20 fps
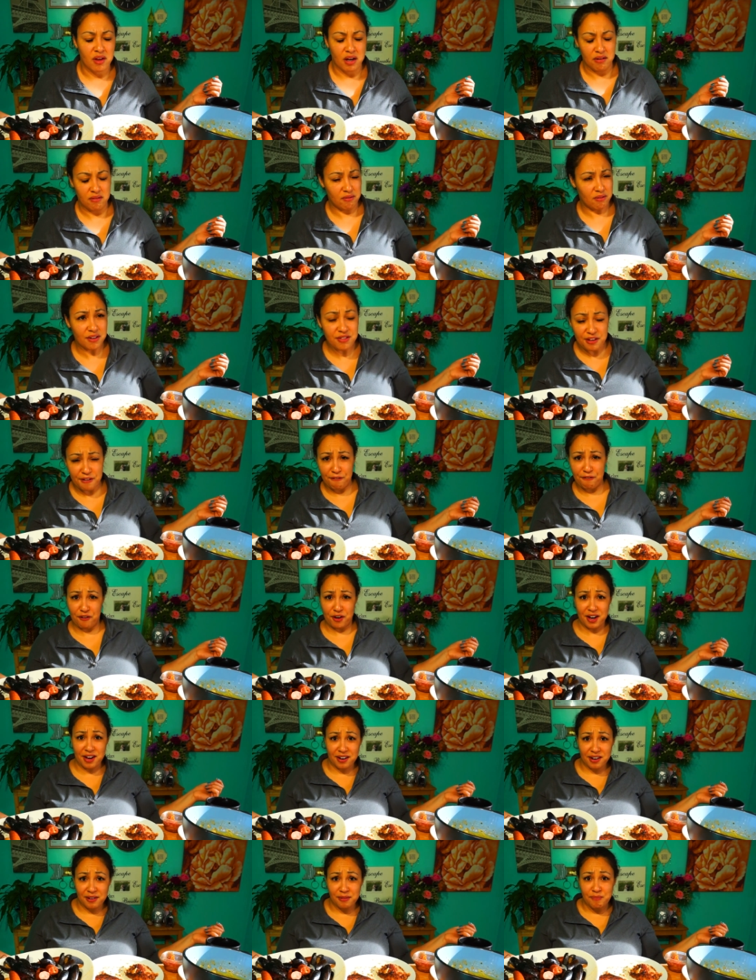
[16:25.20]
What the freak?
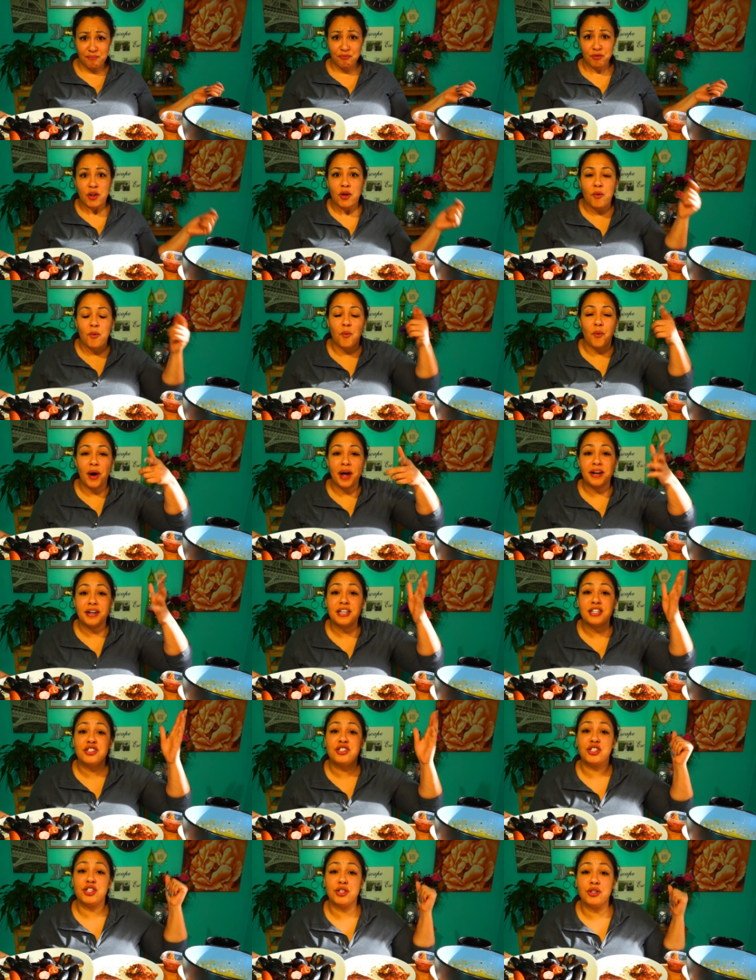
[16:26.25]
When
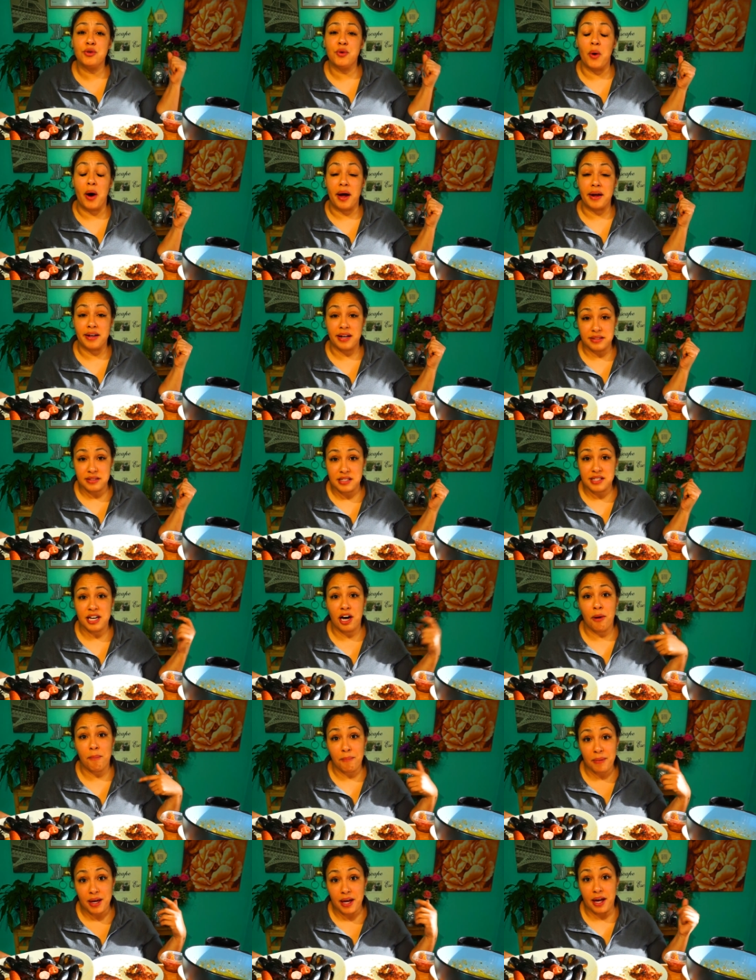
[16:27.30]
did you get to tell
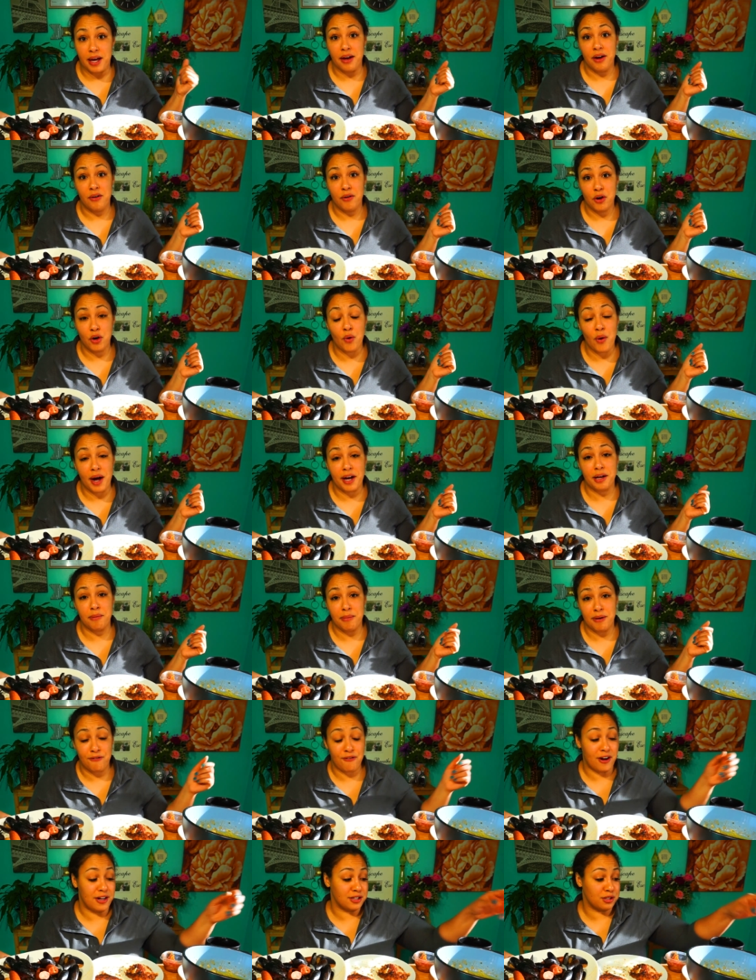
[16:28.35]
me who I can be
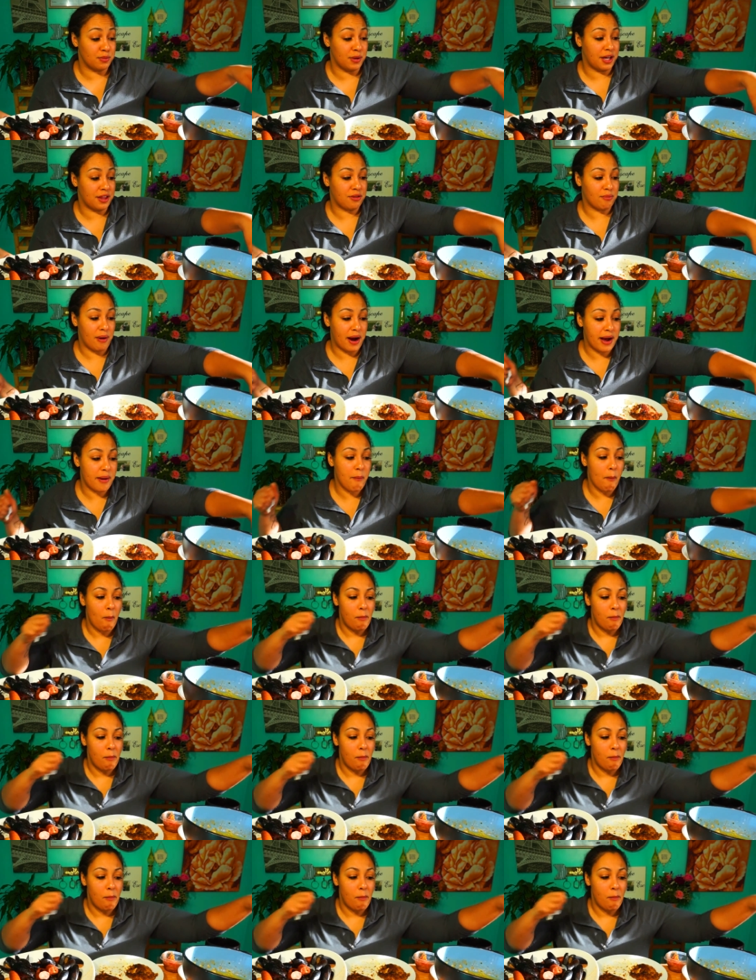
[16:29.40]
friends with, right?